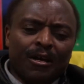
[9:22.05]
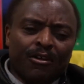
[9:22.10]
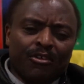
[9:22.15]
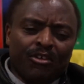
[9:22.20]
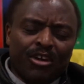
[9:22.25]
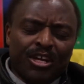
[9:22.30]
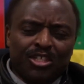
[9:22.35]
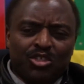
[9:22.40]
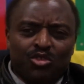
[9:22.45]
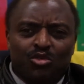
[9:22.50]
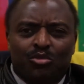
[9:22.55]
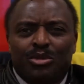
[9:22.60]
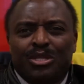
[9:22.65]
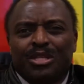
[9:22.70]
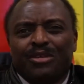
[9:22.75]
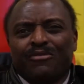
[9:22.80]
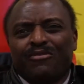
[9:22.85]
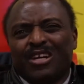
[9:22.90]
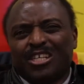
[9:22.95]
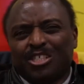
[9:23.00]
Grace will be
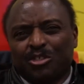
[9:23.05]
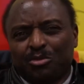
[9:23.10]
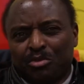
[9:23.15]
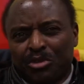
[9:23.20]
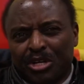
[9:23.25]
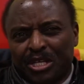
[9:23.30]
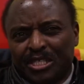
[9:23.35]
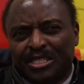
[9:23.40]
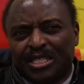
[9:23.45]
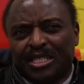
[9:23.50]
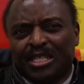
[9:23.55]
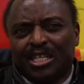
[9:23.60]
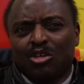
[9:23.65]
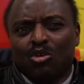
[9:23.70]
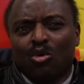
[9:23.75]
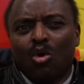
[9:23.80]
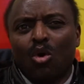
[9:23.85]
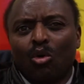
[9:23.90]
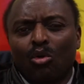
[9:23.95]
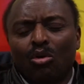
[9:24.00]
the vice president
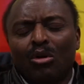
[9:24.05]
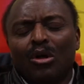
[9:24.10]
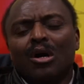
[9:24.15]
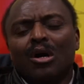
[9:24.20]
and all.